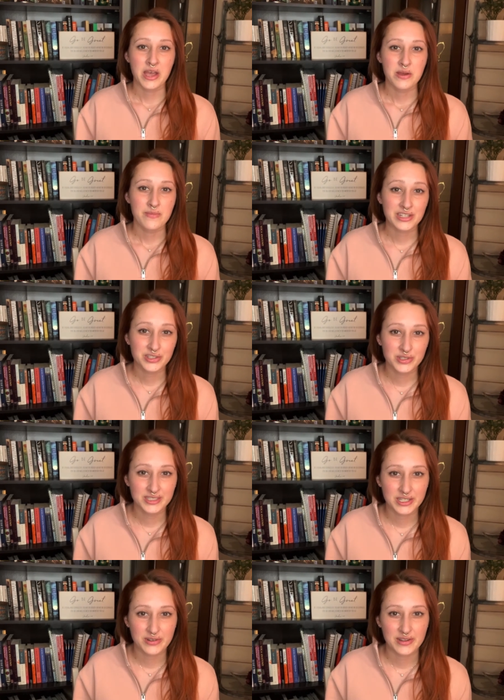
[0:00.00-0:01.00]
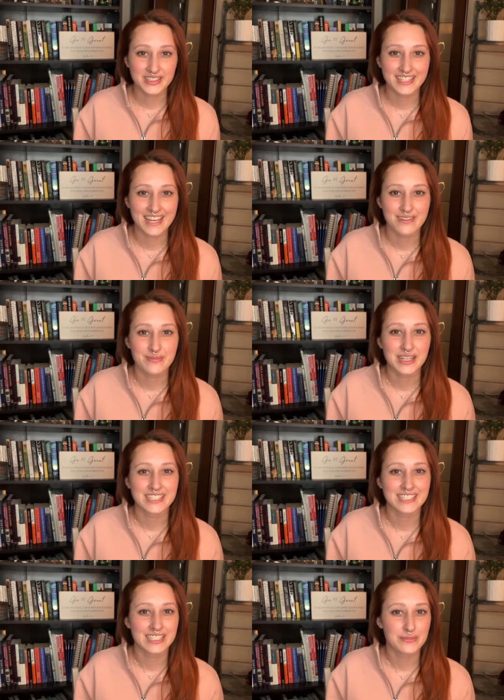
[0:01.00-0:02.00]
Make sure you stick around to the end
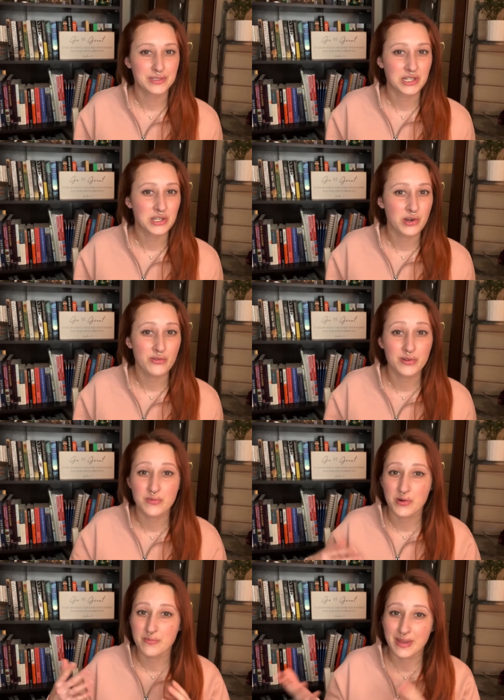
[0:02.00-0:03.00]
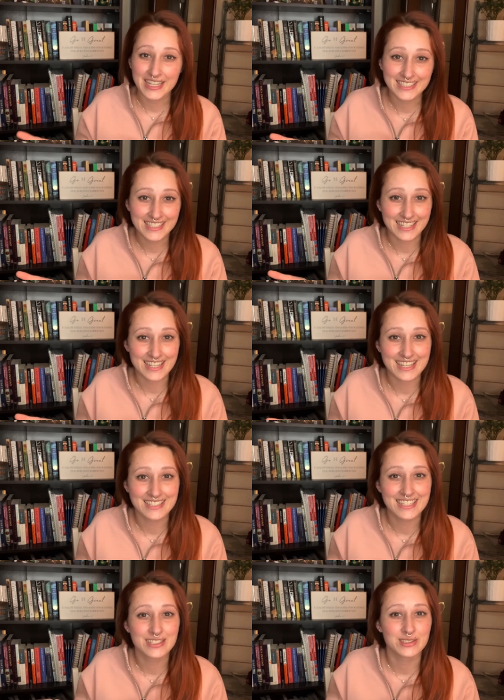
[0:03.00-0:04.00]
because the tips are going to go from more basic and
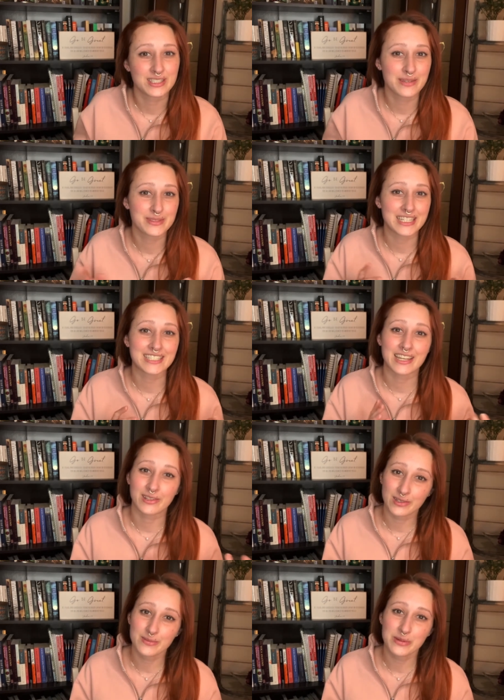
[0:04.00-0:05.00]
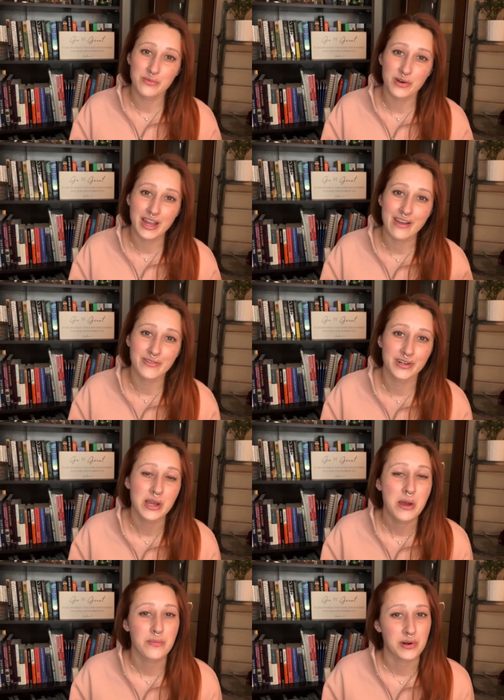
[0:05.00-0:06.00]
easy to tips that take a little bit more effort
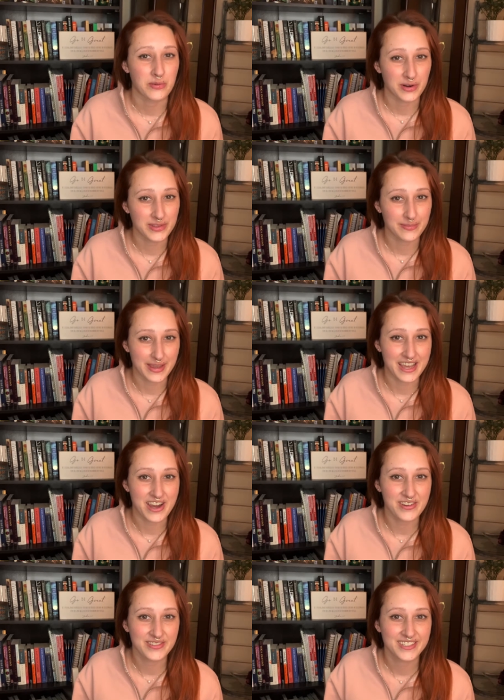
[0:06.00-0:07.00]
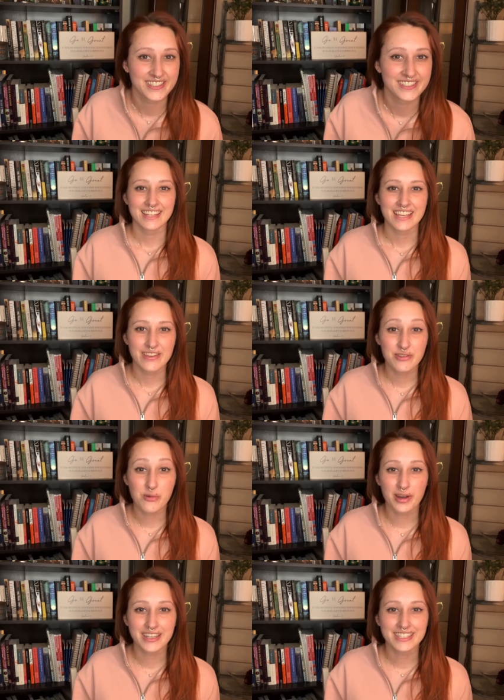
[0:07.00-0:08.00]
but are worth the payoff. If you
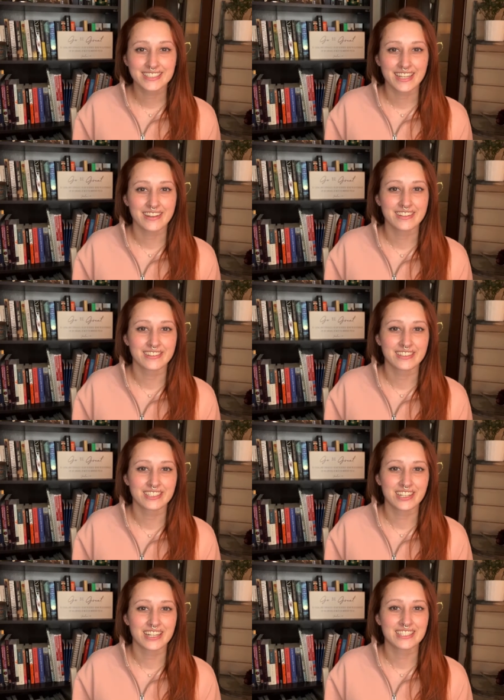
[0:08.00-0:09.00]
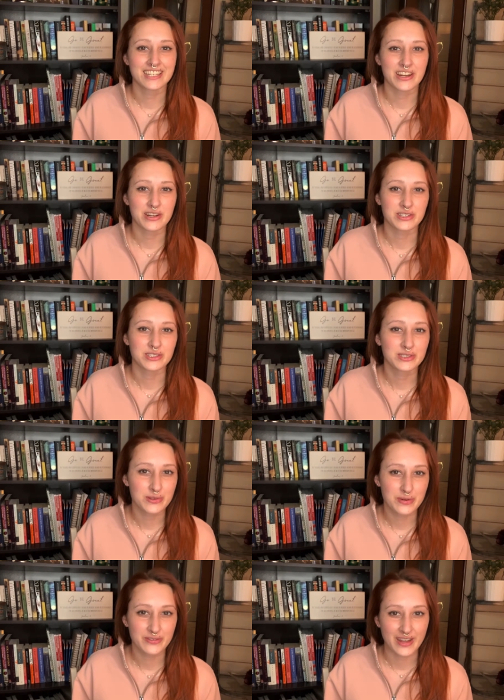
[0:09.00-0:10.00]
want to excel in learning Chinese characters
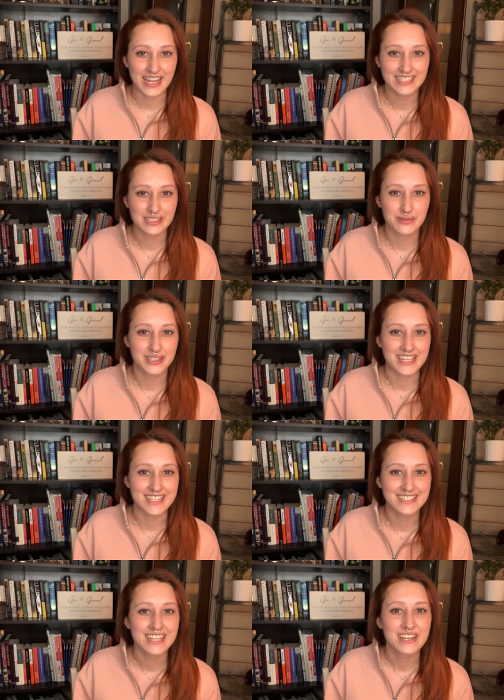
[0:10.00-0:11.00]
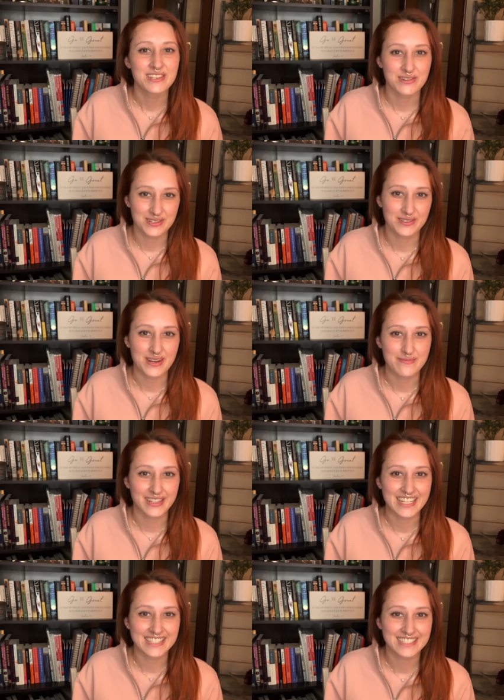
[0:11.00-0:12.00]
super fast and with ease, you're in the right
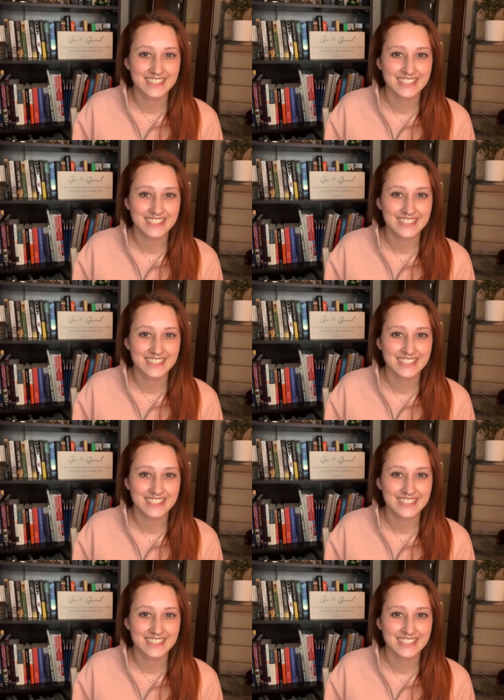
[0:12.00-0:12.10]
place.